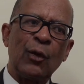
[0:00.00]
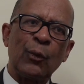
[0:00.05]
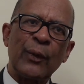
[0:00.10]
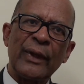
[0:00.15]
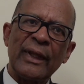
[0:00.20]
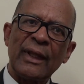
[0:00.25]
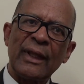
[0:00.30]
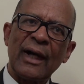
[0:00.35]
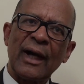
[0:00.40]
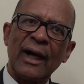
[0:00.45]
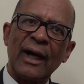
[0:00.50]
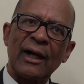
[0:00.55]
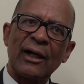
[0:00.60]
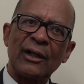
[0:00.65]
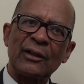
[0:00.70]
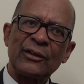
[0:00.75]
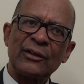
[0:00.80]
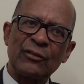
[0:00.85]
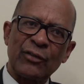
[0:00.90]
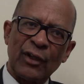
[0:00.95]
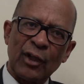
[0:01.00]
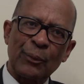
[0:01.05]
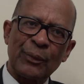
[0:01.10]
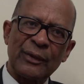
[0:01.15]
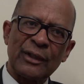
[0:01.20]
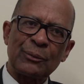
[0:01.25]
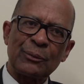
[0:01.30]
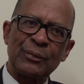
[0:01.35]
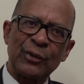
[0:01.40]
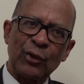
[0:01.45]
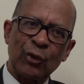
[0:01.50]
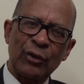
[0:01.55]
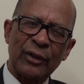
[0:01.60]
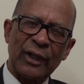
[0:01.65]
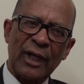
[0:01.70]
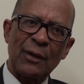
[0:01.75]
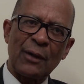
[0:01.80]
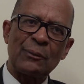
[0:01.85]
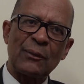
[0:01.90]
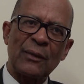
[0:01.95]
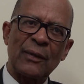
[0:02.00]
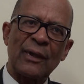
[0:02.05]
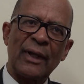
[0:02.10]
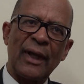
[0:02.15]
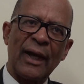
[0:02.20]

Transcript: We are developing a program